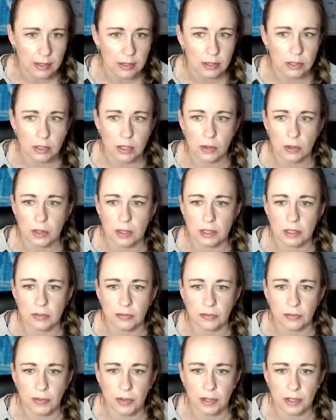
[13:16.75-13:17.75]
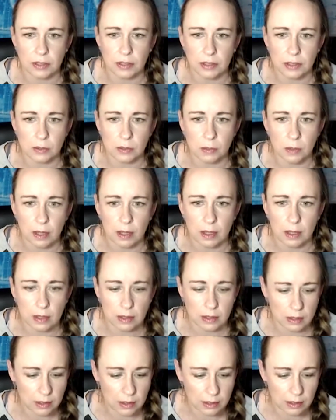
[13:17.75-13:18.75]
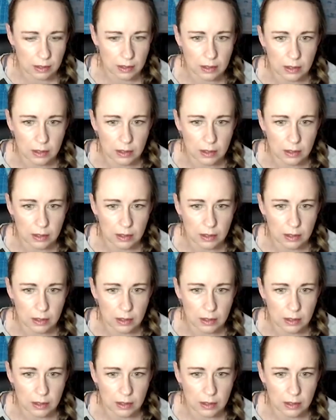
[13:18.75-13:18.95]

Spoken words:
So the first one